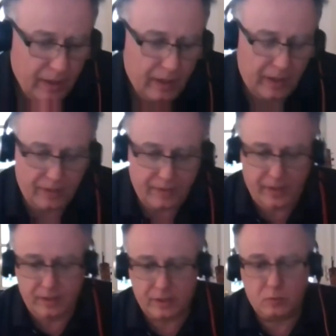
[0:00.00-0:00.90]
And
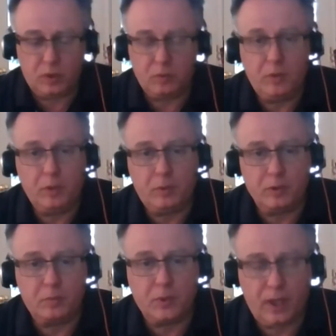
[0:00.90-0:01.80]
that is when people
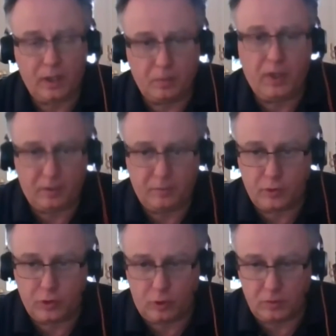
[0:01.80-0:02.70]
apply for
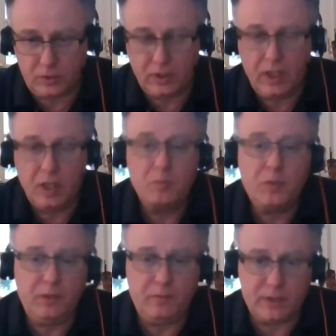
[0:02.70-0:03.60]
jobs.
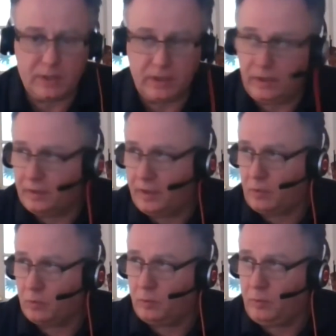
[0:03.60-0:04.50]
Previously, there
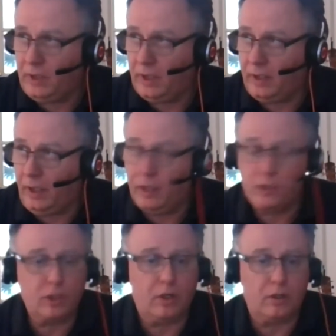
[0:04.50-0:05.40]
would be an
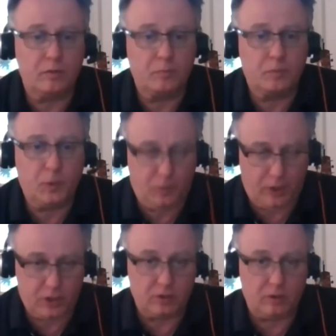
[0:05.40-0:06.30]
HR
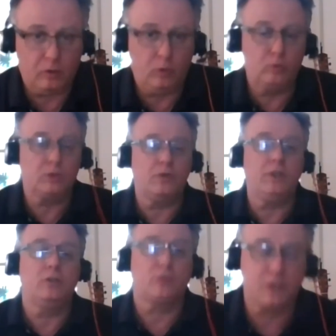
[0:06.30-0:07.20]
professional who would
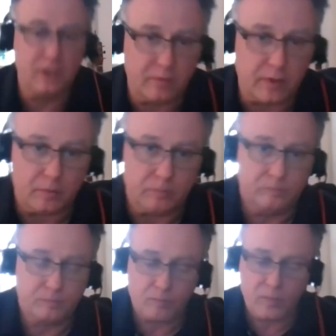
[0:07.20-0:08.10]
read your CV.
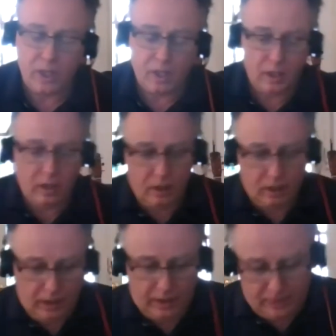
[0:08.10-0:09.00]

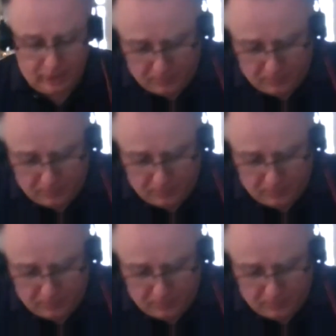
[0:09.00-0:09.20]
And that